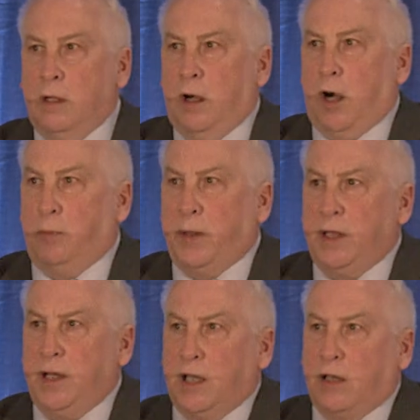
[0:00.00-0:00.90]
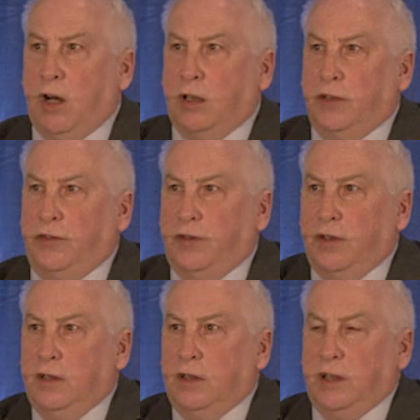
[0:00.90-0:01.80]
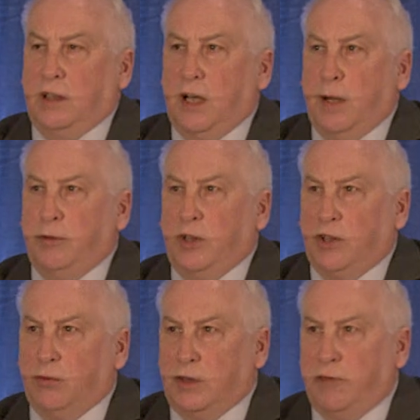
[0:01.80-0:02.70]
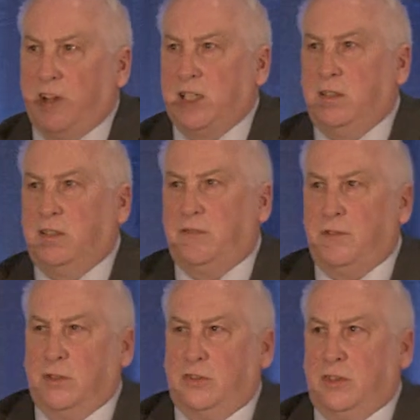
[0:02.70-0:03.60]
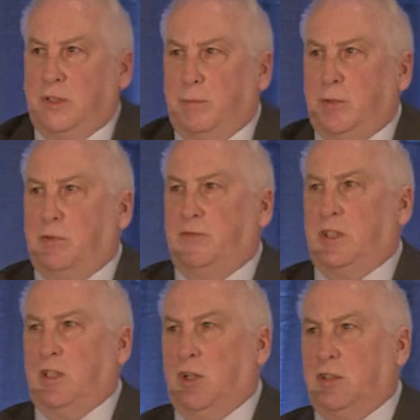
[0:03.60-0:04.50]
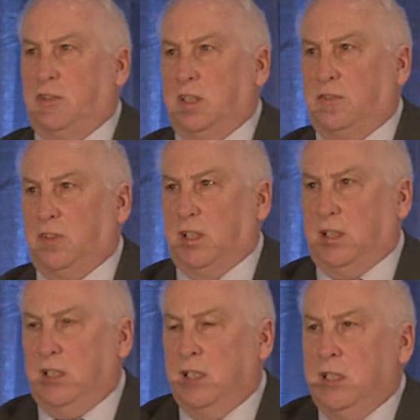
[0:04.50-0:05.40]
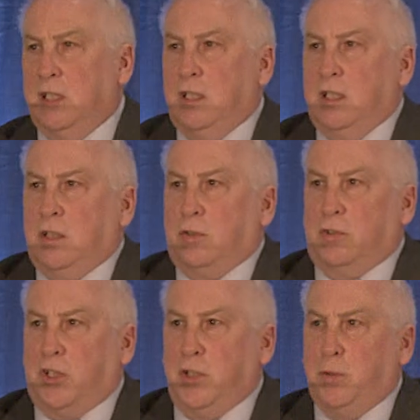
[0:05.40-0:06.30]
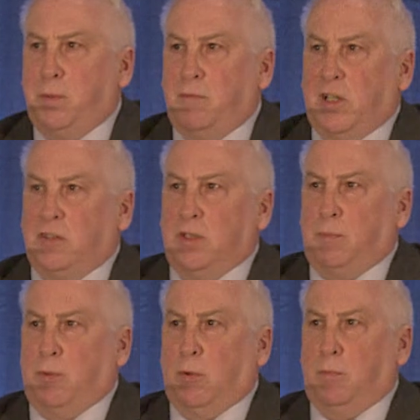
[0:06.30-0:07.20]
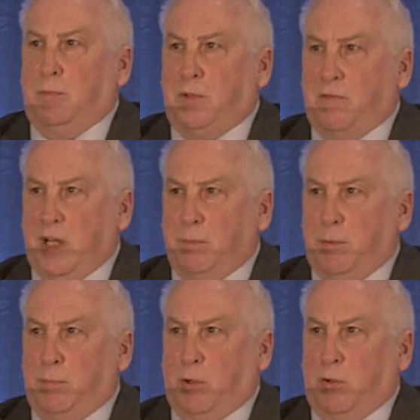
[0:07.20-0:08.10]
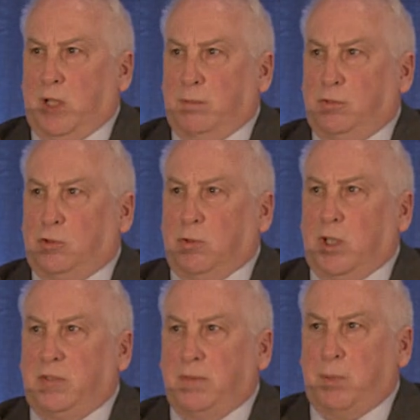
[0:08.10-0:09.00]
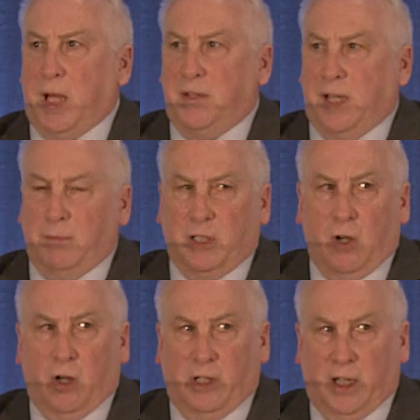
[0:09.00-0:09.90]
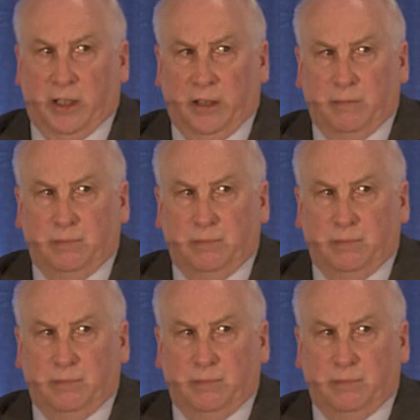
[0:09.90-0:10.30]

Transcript: Our P&A College, in collaboration with the Faculty of Nursing and Midwifery, RCSI, continued professional development programmes throughout the pandemic online.